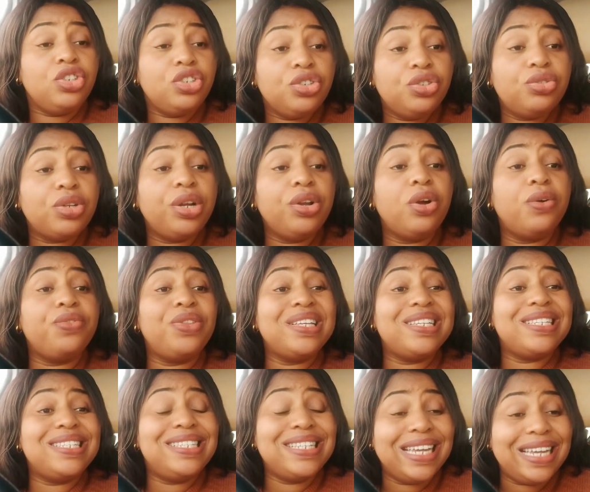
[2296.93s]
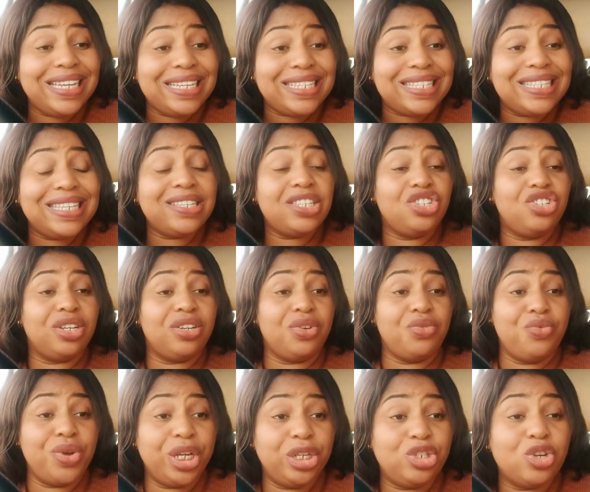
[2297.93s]
Children of these days, this
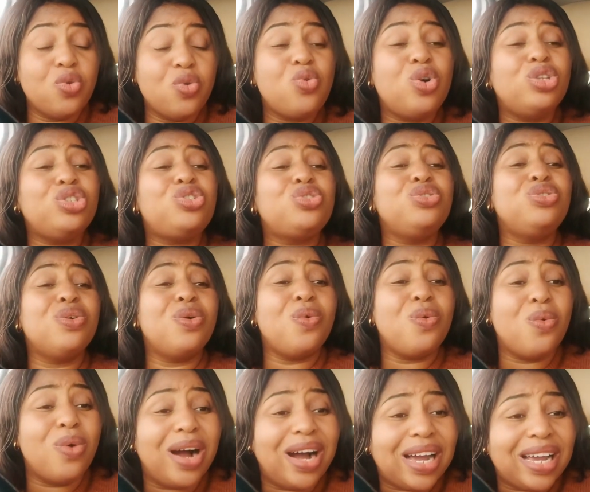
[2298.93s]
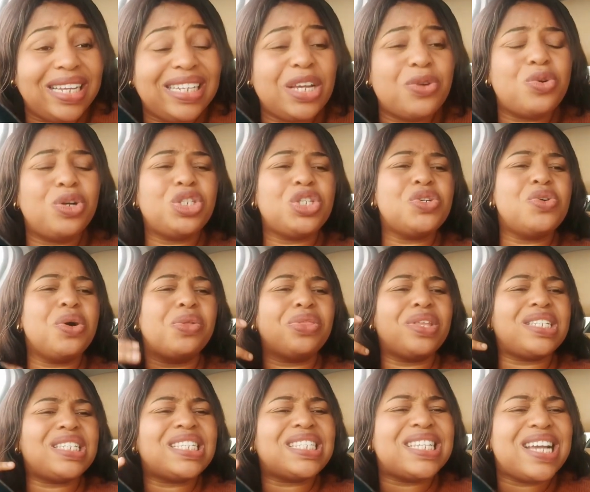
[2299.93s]
generation, want to know why. They want to
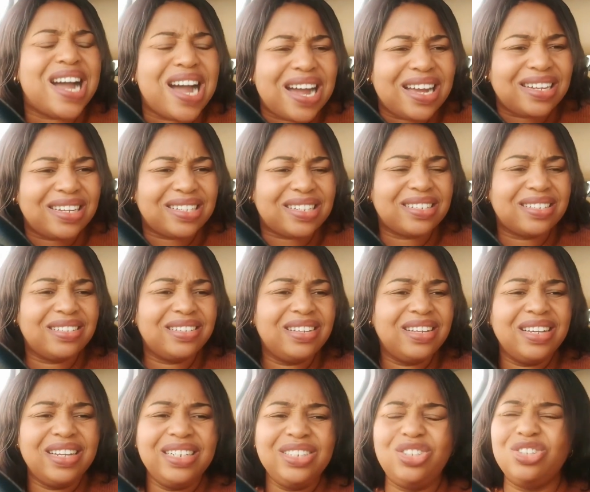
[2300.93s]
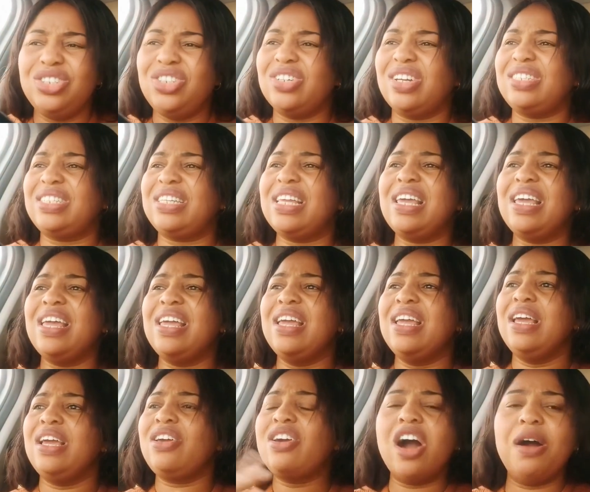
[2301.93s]
understand. Don't just say,
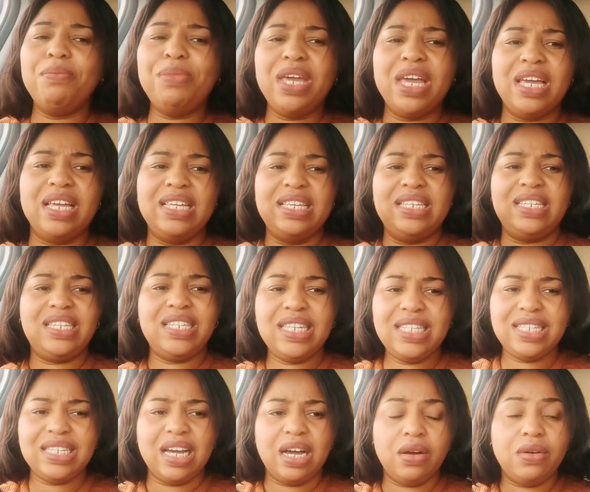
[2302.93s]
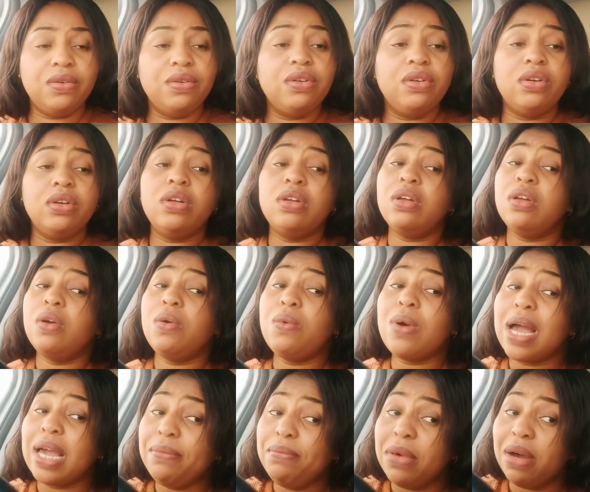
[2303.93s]
come here, sit down.
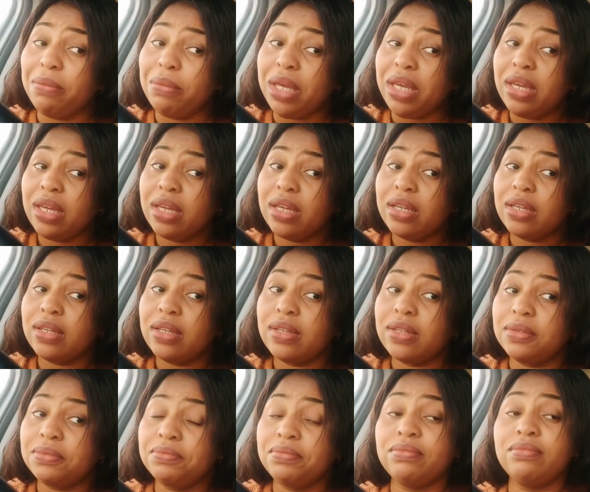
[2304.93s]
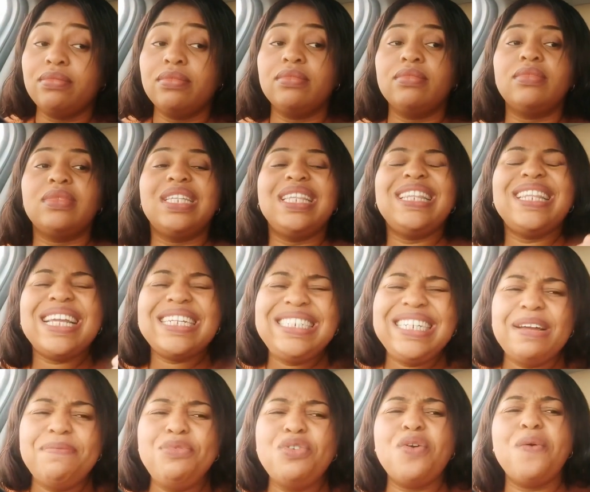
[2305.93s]
Why, mommy? Let
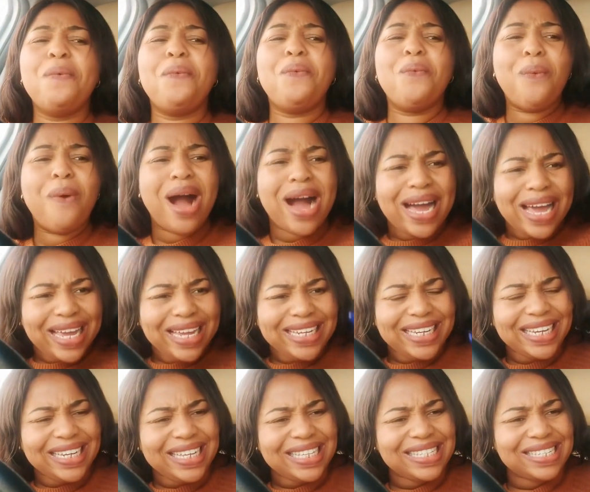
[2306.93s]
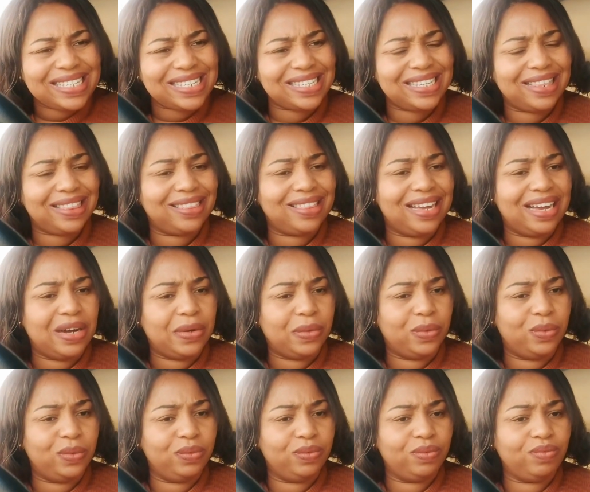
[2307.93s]
them know why they need to sit
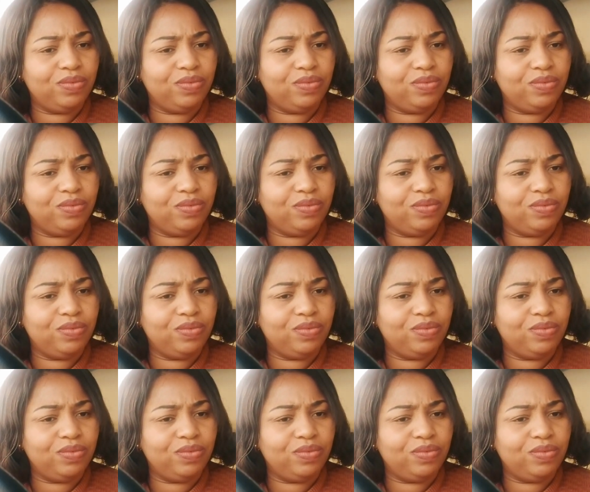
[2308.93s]
down.